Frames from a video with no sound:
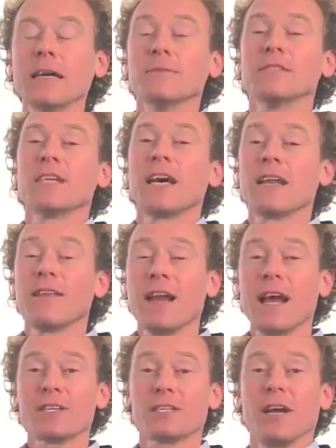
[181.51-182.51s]

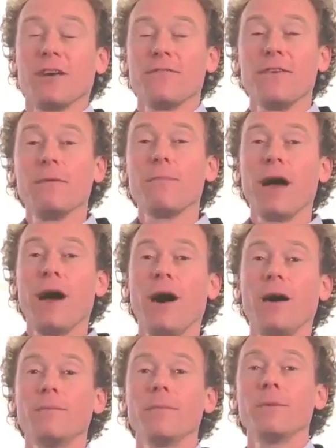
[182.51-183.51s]
then actually I feel my
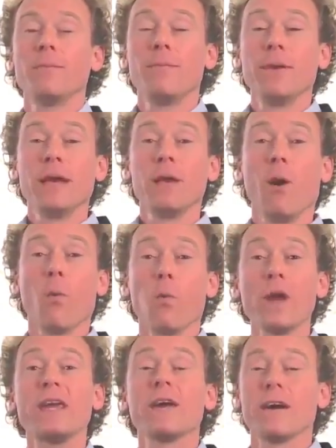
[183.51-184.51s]
arm be a lot
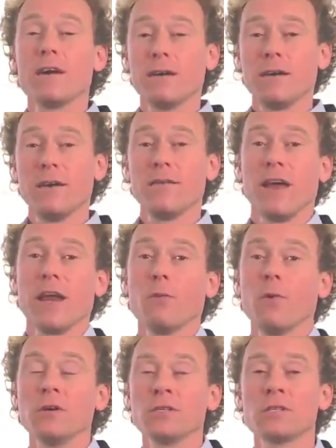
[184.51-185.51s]
weaker than
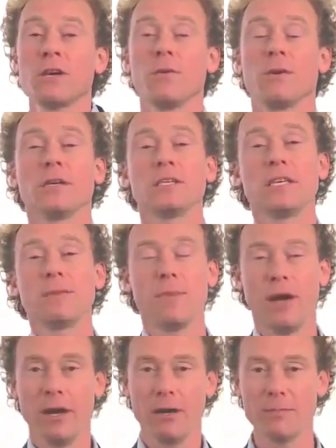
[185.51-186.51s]
it was when I said
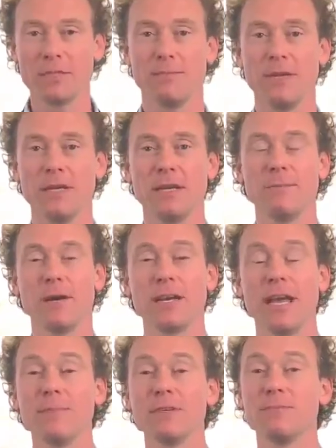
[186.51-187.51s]
my
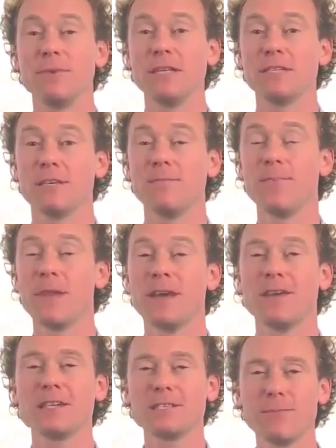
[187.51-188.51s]
name is Peter.
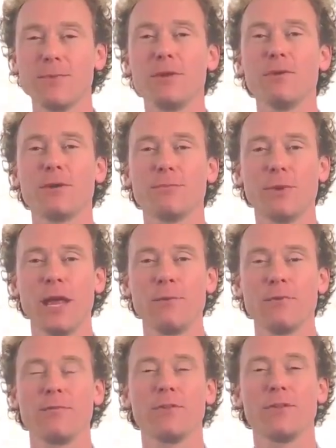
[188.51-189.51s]
That's something you can play
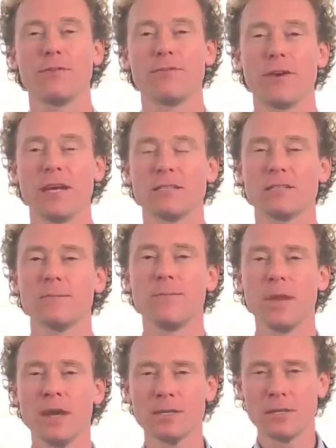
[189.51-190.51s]
with your friends.
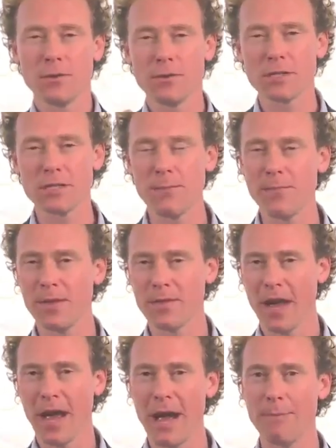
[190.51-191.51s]
So there's something
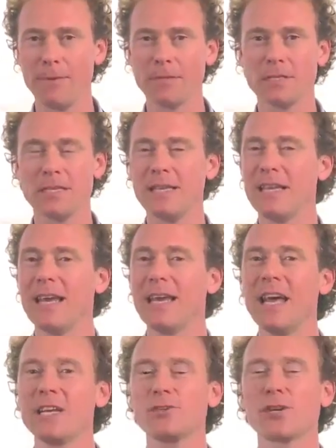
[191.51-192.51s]
that happens in the
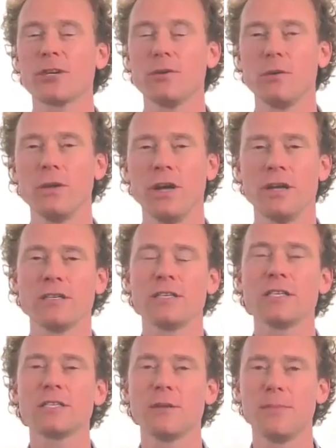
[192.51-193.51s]
electrical
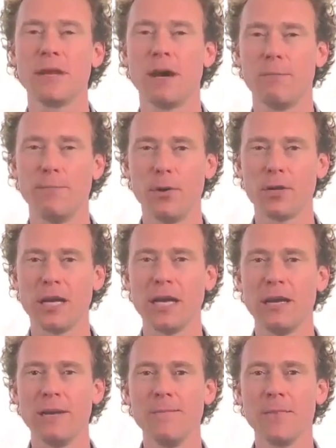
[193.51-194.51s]
system in our
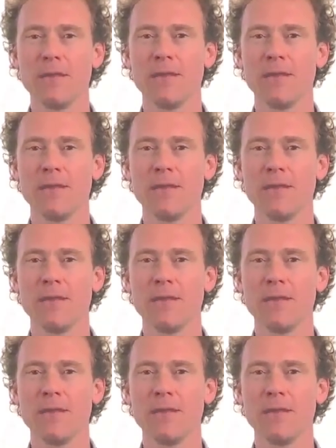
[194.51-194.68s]
body